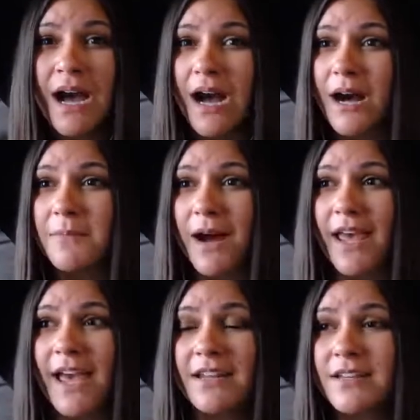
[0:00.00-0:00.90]
I
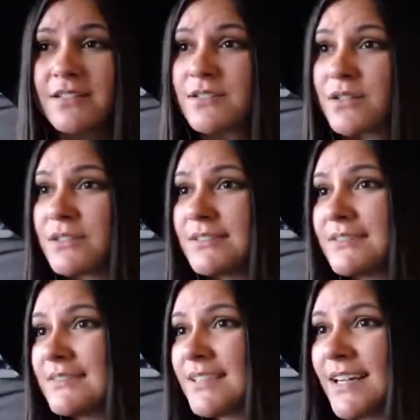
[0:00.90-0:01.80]
had a
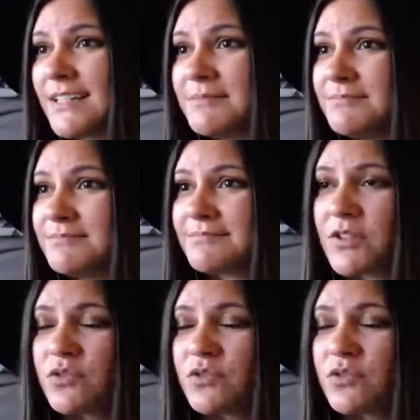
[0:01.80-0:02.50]
certain